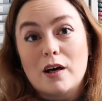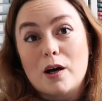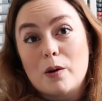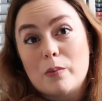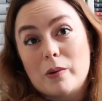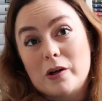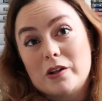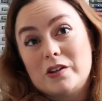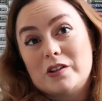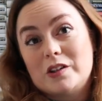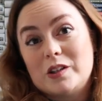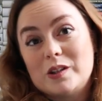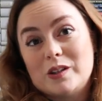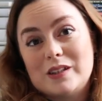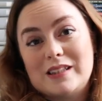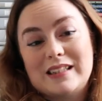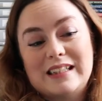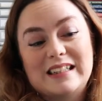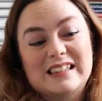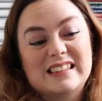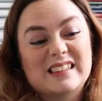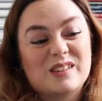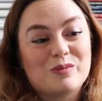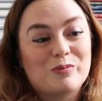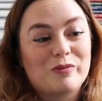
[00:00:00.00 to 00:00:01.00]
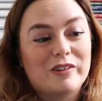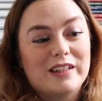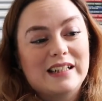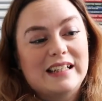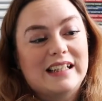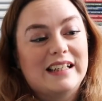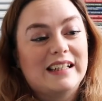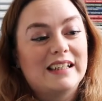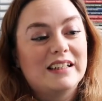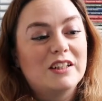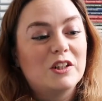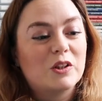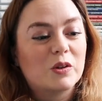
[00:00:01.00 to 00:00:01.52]
are both two things I'm
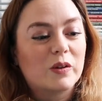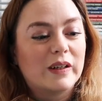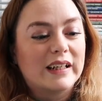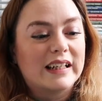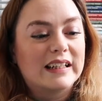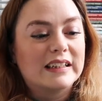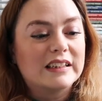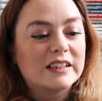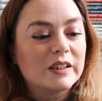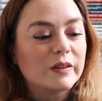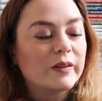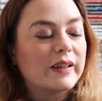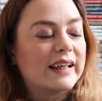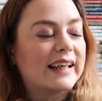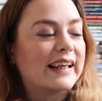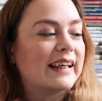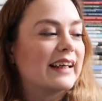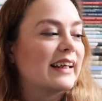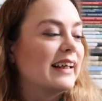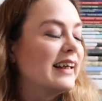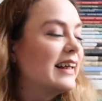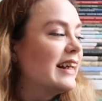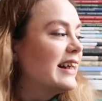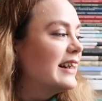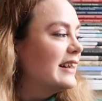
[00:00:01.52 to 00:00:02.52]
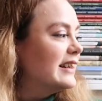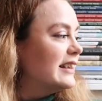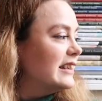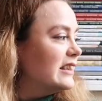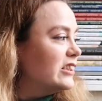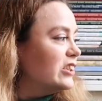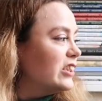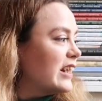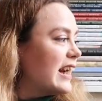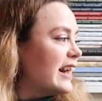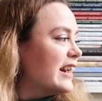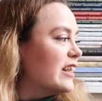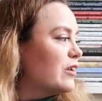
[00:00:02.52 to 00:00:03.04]
really enjoying doing
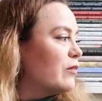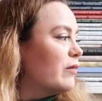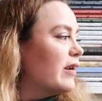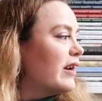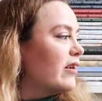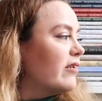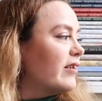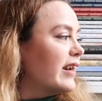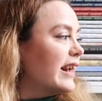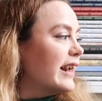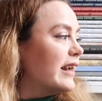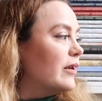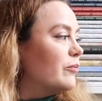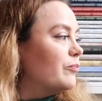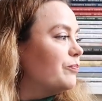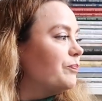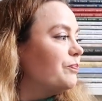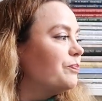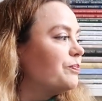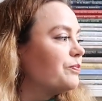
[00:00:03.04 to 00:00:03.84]
this January.